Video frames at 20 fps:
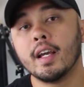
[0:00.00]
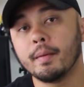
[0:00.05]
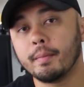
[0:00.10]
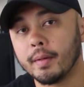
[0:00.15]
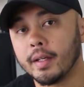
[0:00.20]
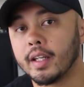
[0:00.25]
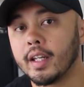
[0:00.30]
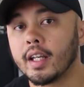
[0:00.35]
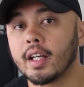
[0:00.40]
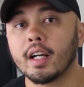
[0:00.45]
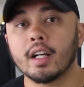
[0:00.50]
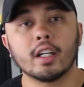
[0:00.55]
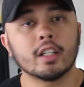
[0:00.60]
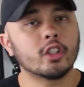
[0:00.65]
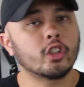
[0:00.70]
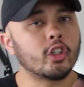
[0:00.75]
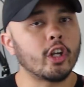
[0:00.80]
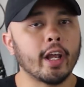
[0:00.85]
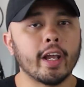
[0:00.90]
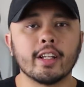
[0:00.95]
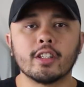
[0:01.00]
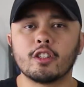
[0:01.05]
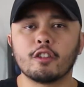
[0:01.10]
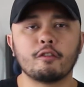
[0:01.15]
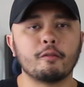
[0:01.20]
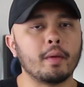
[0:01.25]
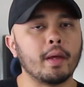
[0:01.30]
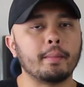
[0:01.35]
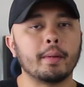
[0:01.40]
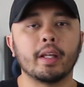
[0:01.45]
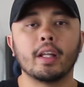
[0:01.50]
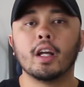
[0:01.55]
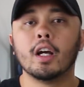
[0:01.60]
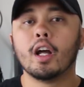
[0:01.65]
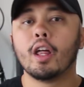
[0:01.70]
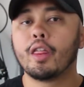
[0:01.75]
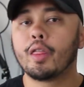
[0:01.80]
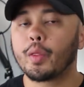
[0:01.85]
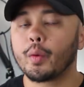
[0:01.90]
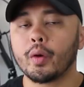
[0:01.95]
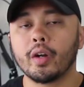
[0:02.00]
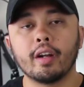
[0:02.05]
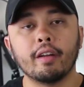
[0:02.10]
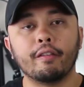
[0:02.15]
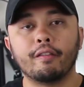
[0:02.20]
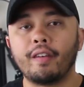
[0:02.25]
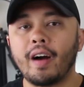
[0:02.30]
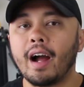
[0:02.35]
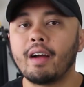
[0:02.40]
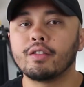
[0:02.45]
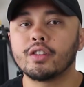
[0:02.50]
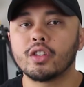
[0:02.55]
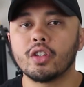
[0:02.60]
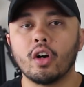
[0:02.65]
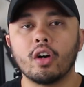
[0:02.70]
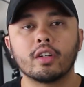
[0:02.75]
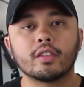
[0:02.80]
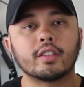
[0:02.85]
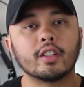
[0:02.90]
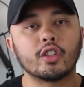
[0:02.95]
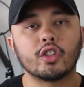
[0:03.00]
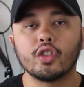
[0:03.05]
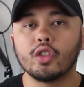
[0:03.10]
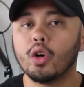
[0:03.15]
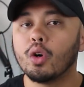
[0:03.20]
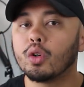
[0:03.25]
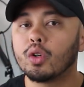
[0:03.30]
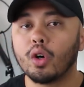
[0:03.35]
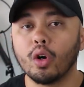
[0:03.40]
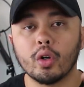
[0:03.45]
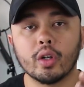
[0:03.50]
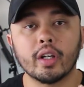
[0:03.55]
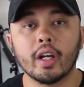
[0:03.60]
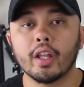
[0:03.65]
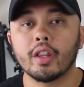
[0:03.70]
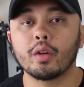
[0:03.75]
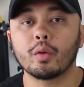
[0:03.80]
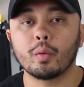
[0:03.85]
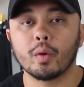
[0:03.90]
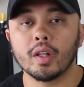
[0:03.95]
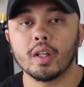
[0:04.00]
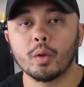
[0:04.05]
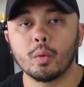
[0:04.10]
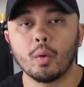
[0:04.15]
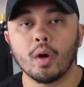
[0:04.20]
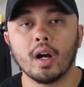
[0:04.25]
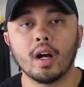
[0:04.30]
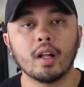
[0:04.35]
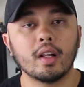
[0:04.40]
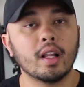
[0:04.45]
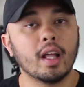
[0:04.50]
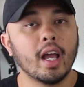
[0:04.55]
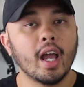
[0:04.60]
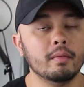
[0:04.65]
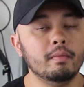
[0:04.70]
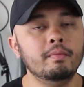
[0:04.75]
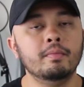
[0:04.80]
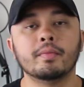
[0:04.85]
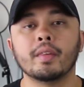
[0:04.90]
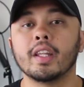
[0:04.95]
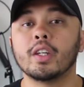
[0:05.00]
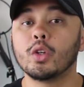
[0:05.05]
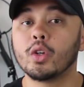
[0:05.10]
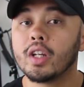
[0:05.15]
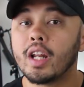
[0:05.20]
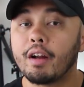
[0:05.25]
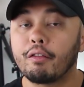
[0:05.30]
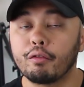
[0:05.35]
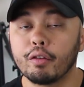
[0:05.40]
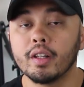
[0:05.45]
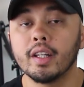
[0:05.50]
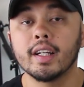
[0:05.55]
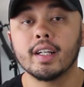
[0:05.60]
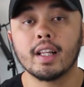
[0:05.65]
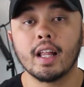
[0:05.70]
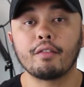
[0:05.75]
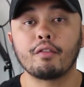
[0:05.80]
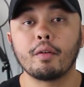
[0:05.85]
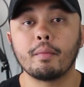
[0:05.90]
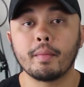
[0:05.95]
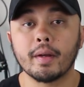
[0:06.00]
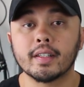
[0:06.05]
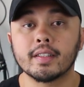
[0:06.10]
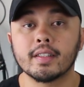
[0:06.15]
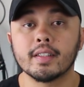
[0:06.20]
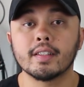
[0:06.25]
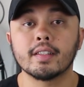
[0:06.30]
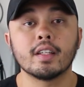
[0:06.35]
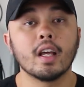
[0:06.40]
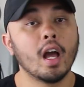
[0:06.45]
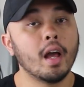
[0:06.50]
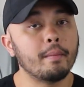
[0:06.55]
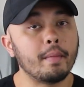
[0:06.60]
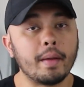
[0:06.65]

meaning chains of maybe three to five songs that you know go together really well, and you can have really clever mixes,